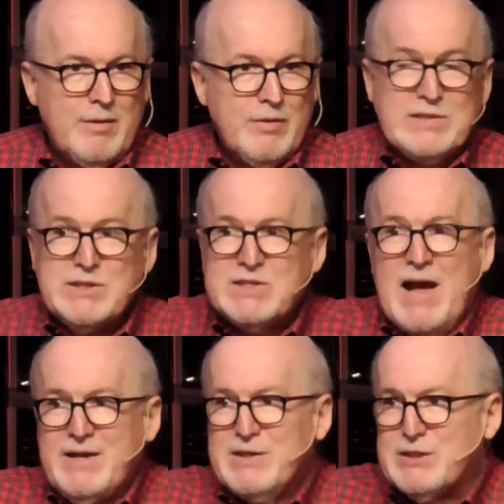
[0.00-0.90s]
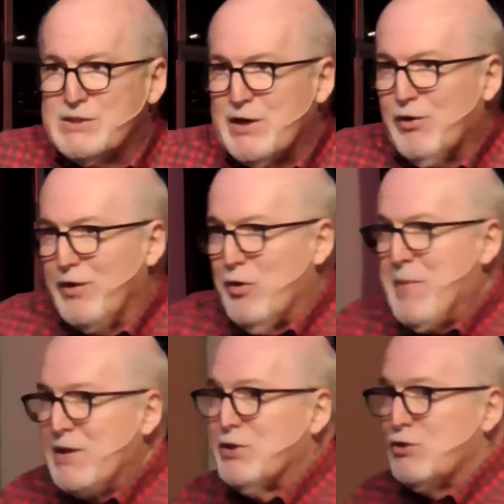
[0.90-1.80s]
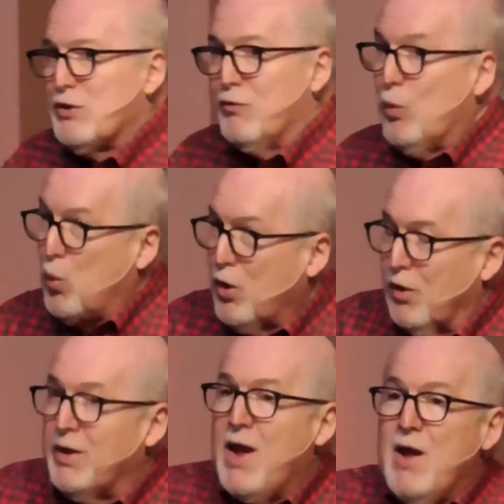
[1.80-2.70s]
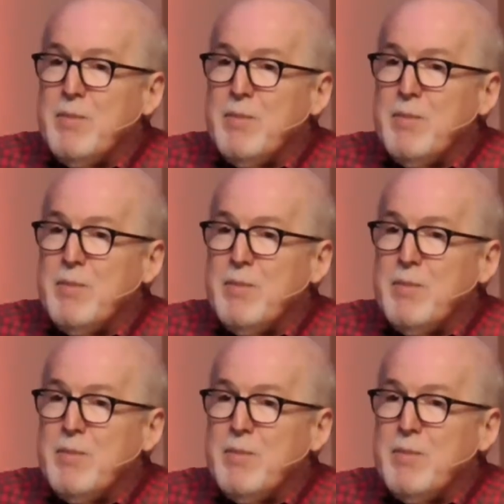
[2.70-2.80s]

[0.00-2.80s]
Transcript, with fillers: This is not necessarily the message of the world,